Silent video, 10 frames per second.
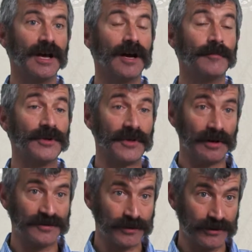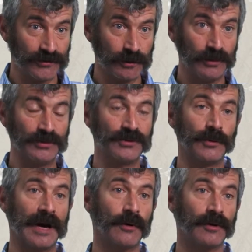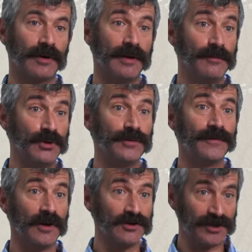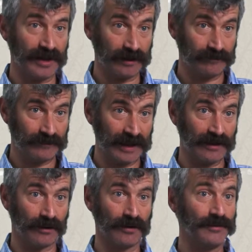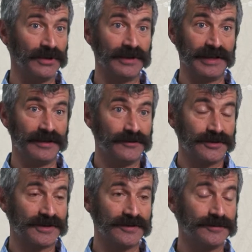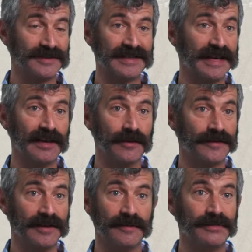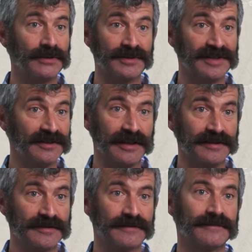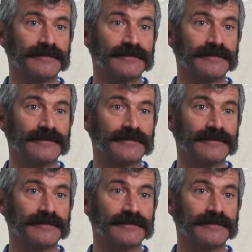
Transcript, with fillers: um, but they also contribute to our immune functioning and our ability just to stay healthy and be resilient.